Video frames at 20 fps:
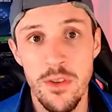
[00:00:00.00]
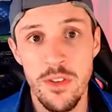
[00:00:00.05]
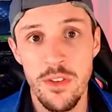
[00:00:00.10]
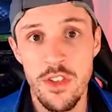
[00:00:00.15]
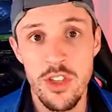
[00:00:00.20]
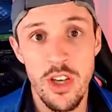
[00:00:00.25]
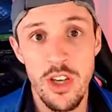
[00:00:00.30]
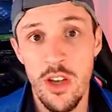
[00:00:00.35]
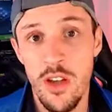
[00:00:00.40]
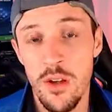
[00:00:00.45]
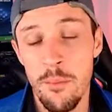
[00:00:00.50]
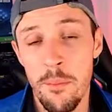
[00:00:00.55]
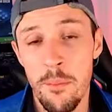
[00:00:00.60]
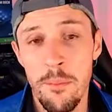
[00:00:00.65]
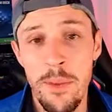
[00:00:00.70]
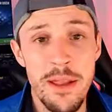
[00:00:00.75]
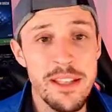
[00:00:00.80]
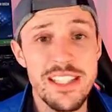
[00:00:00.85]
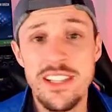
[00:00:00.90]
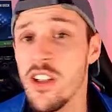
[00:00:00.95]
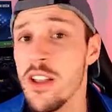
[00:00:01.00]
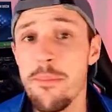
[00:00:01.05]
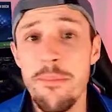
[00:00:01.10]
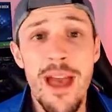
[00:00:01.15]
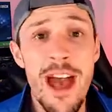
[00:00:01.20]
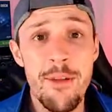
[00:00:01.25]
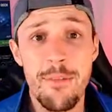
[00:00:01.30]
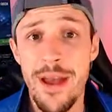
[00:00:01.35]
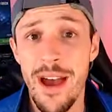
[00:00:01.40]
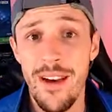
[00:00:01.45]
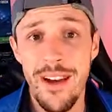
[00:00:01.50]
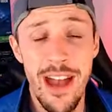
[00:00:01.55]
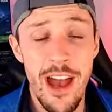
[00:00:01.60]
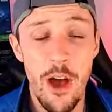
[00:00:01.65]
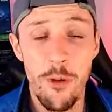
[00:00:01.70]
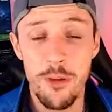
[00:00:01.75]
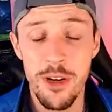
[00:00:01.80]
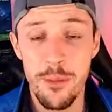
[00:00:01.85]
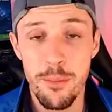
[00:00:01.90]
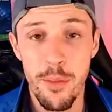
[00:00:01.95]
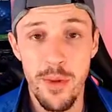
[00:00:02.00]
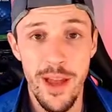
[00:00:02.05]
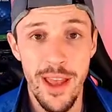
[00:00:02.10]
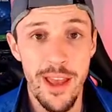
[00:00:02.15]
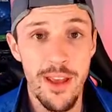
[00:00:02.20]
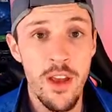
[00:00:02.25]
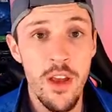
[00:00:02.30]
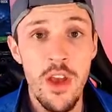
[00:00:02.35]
to basically map out how I'm going to play it.